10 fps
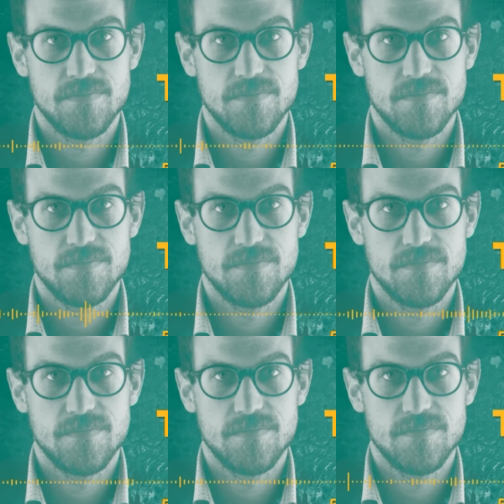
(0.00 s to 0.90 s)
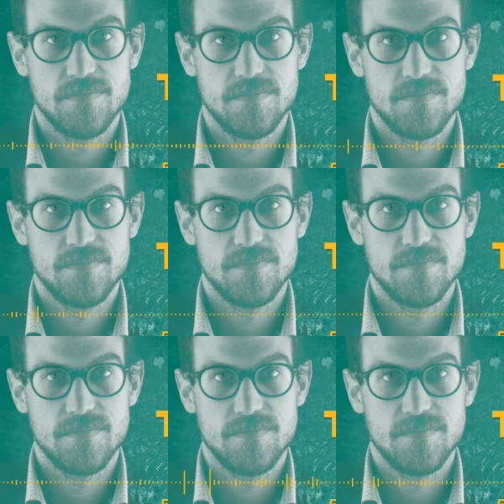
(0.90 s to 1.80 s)
We've, of course, talked about it at
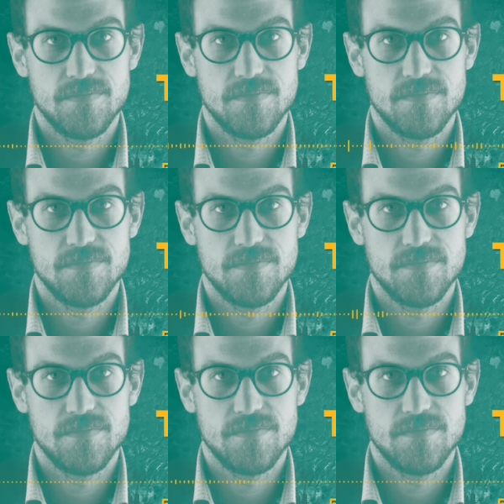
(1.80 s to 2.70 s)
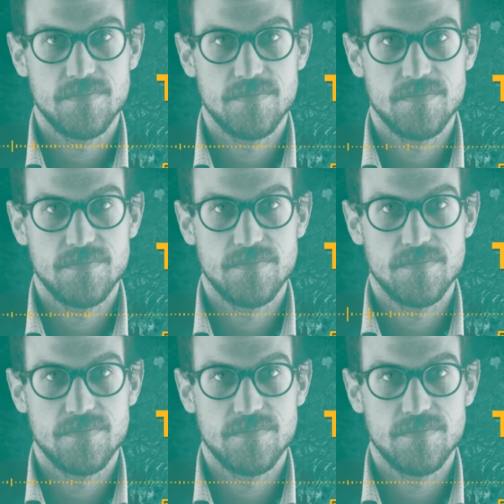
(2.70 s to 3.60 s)
length on this podcast. It's something the
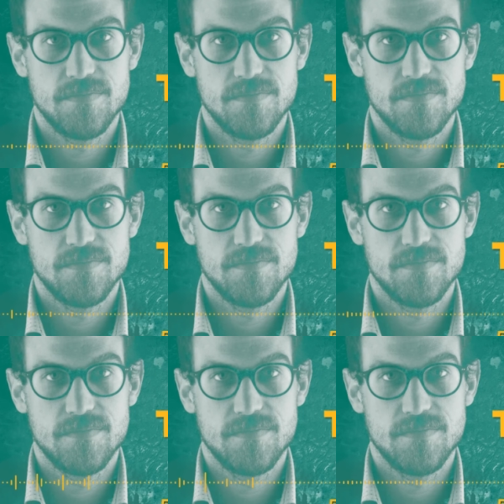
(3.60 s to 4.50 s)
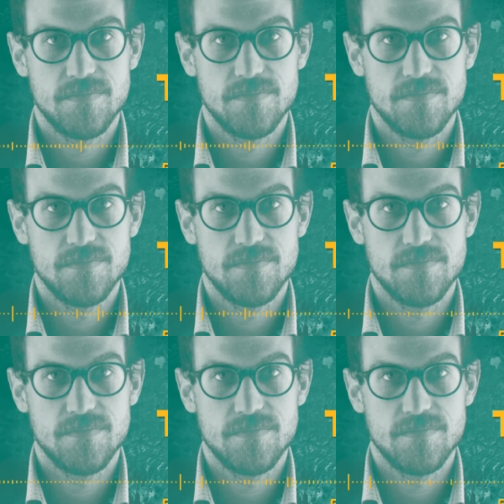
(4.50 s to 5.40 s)
Sunnis people have been waiting for a very
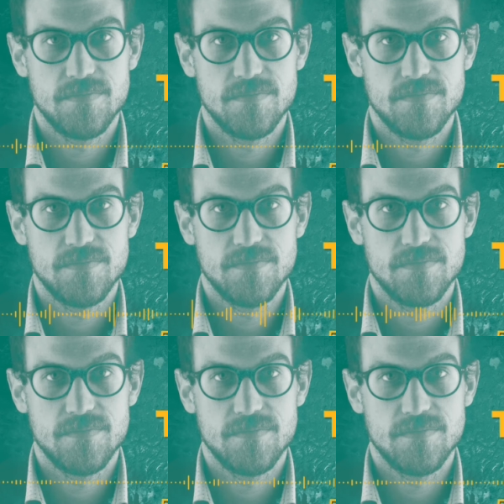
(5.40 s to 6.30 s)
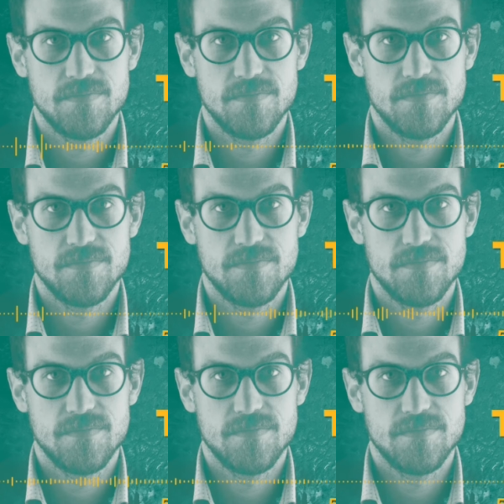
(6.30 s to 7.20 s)
long time. Now that that's happened,
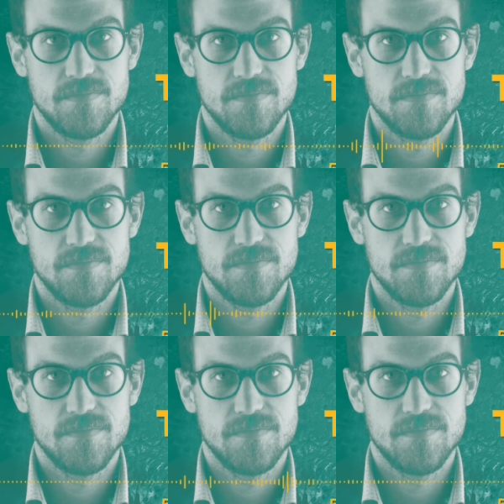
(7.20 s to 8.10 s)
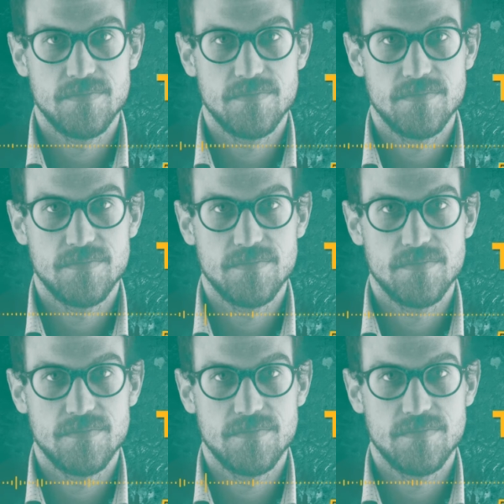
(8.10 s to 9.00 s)
now what? When can we expect to see
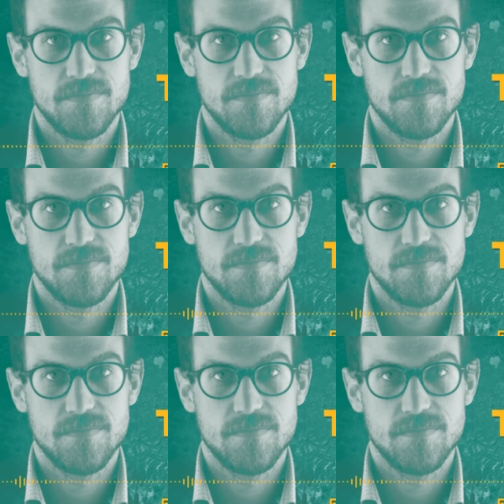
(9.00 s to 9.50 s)
any changes?